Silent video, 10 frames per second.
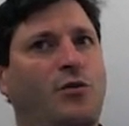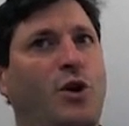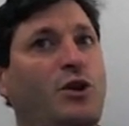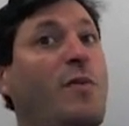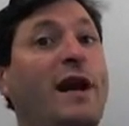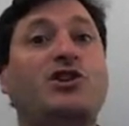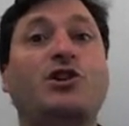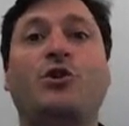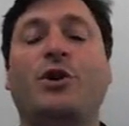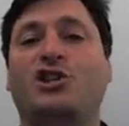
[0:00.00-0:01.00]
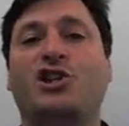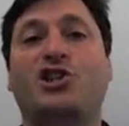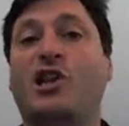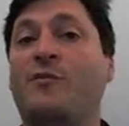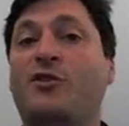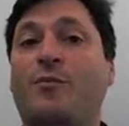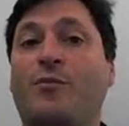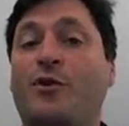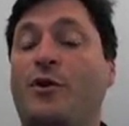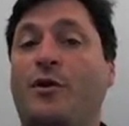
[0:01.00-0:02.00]
What you might do is just the name of
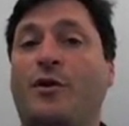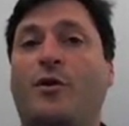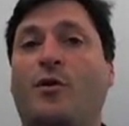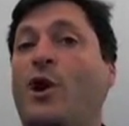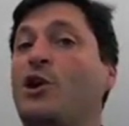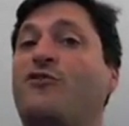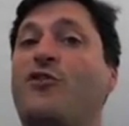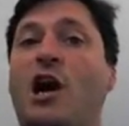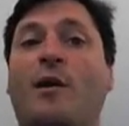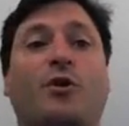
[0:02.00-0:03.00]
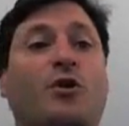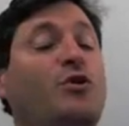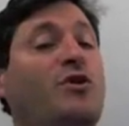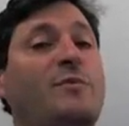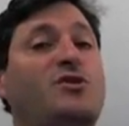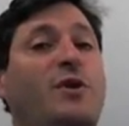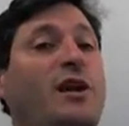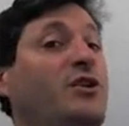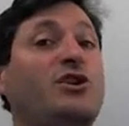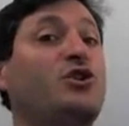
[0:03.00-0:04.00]
the where it's from or who claims to write
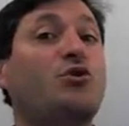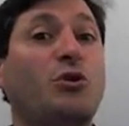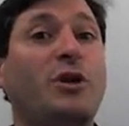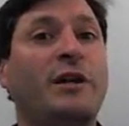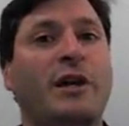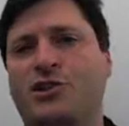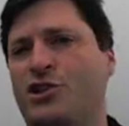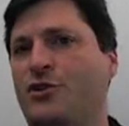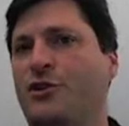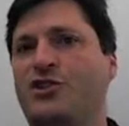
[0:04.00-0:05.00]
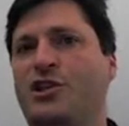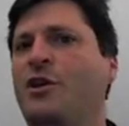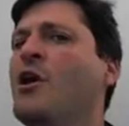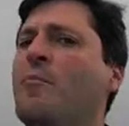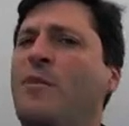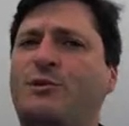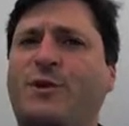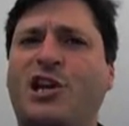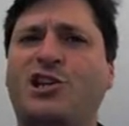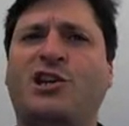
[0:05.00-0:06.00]
it. You could just Google it and just sort of see. My
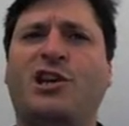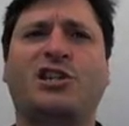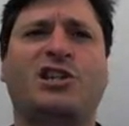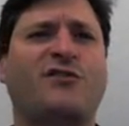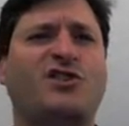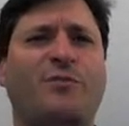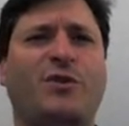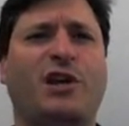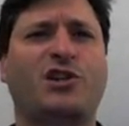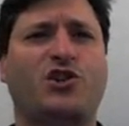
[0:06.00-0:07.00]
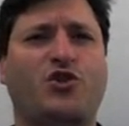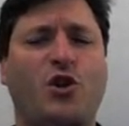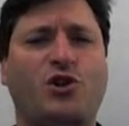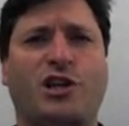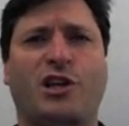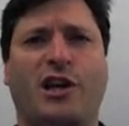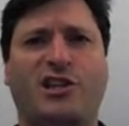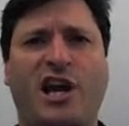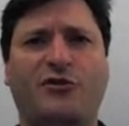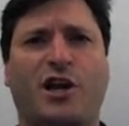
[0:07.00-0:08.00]
expectation is that if something is a Trojan and
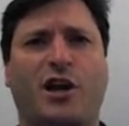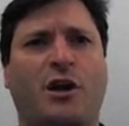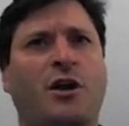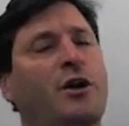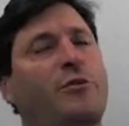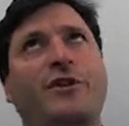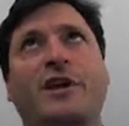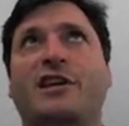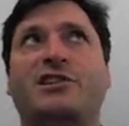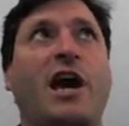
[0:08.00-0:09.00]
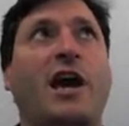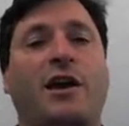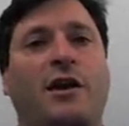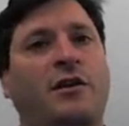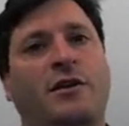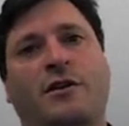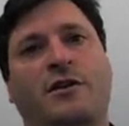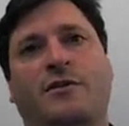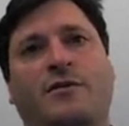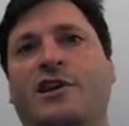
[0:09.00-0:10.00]
it's out there, within a day,
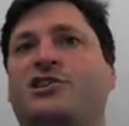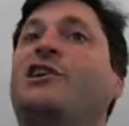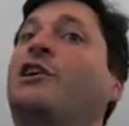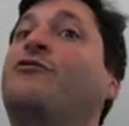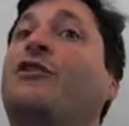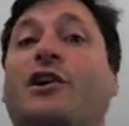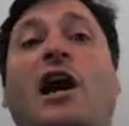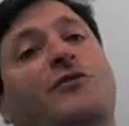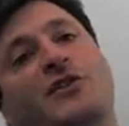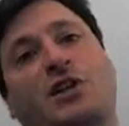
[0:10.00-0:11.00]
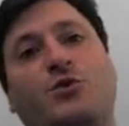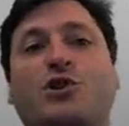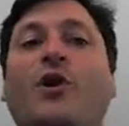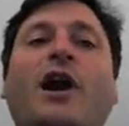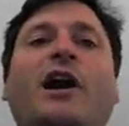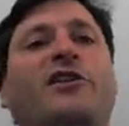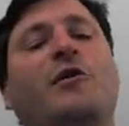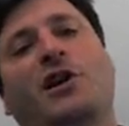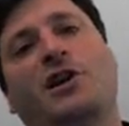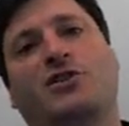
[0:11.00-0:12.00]
it's going to get figured out that that's what's going on, and there'll
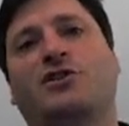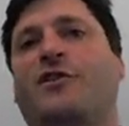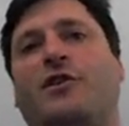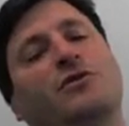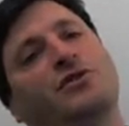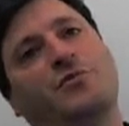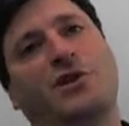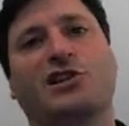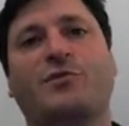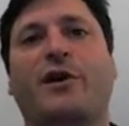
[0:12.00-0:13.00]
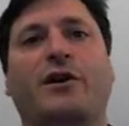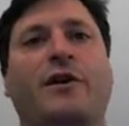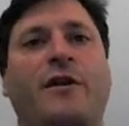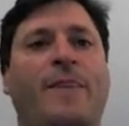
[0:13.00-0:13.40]
be all sorts of articles and blogs about it.